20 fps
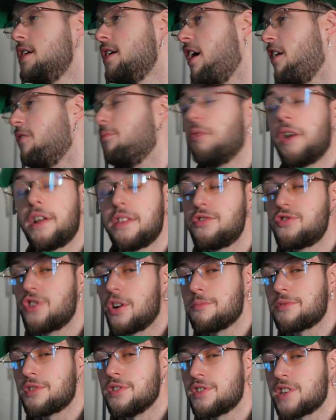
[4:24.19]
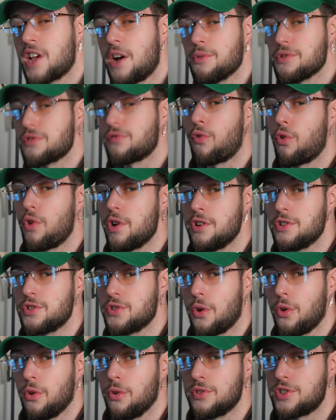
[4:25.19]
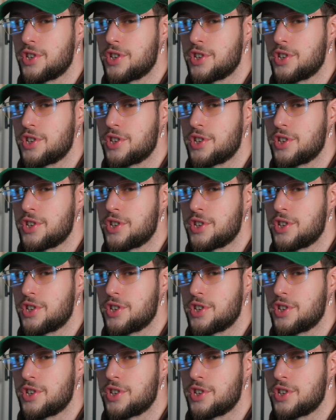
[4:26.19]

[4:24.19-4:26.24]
I've played the drums since I was 4 years old,